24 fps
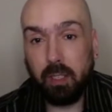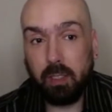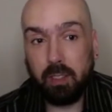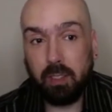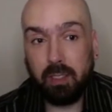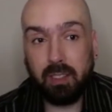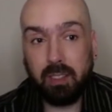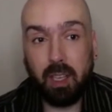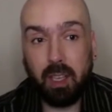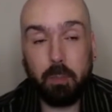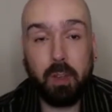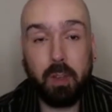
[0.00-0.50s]

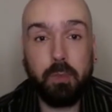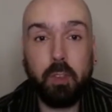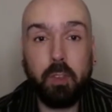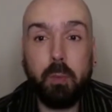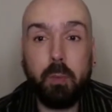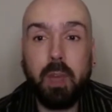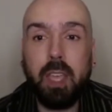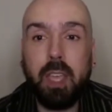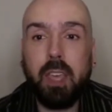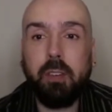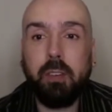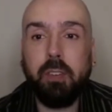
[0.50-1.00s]
Some of you
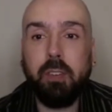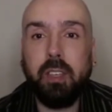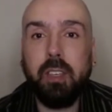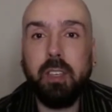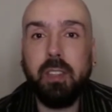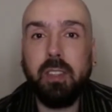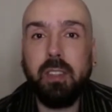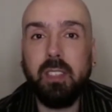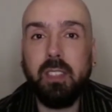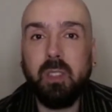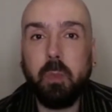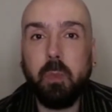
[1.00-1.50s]
may have
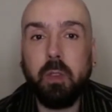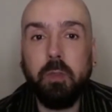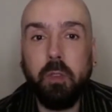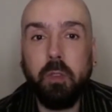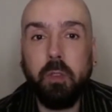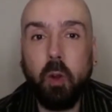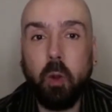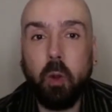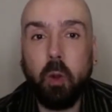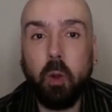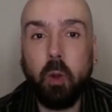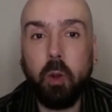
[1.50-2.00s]
heard this
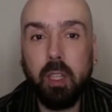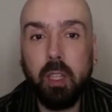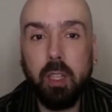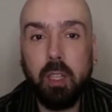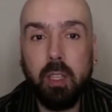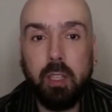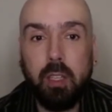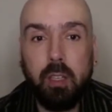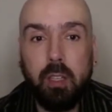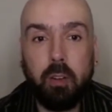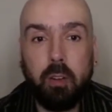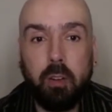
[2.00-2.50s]
before,
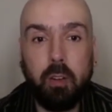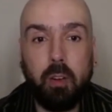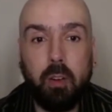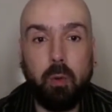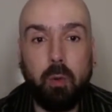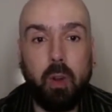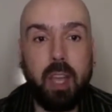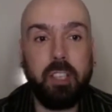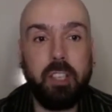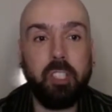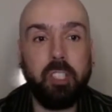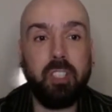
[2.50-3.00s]
or a
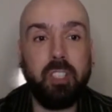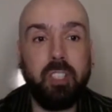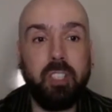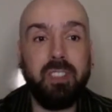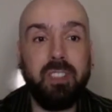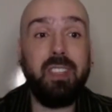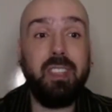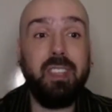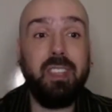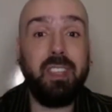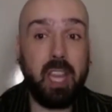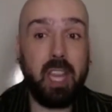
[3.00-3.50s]
righteous
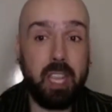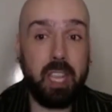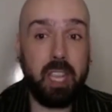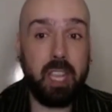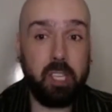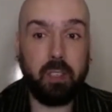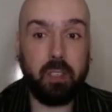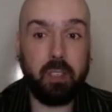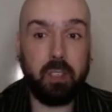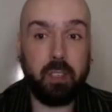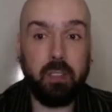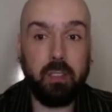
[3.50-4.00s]

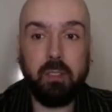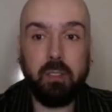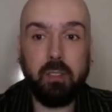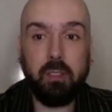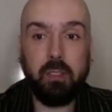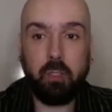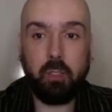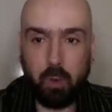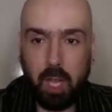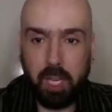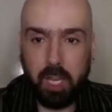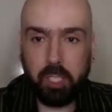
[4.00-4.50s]
indignation. So
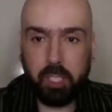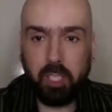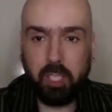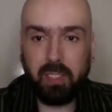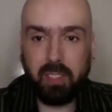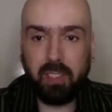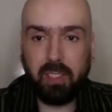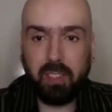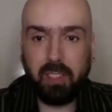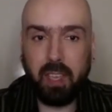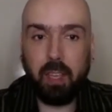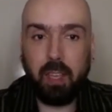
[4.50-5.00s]
a
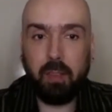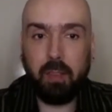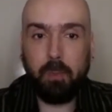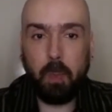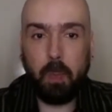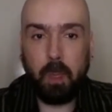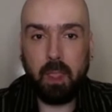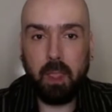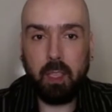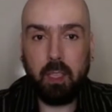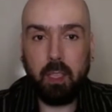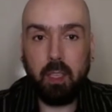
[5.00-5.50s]
righteous anger,
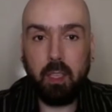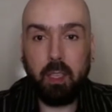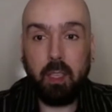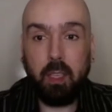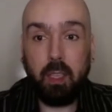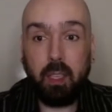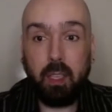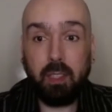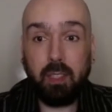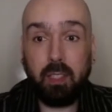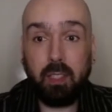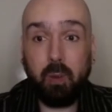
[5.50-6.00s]

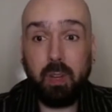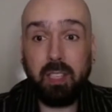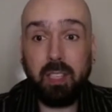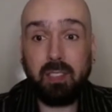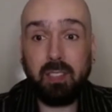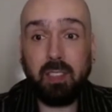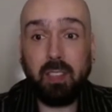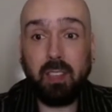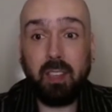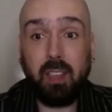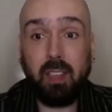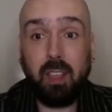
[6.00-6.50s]
and there
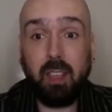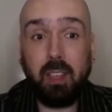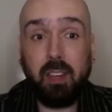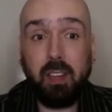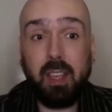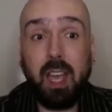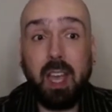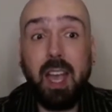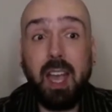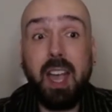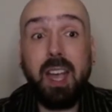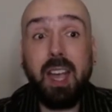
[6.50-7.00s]
is
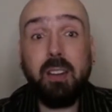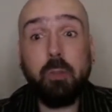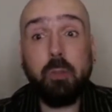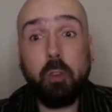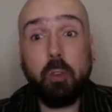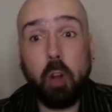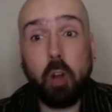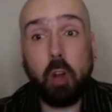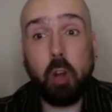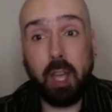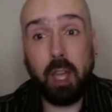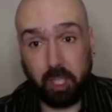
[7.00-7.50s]
an
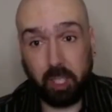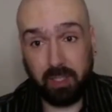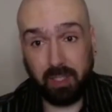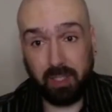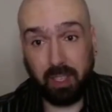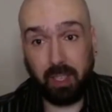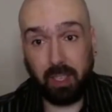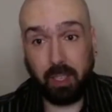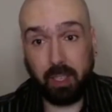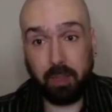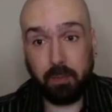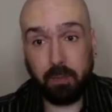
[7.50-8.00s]
unrighteous
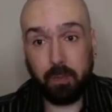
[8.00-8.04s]
anger.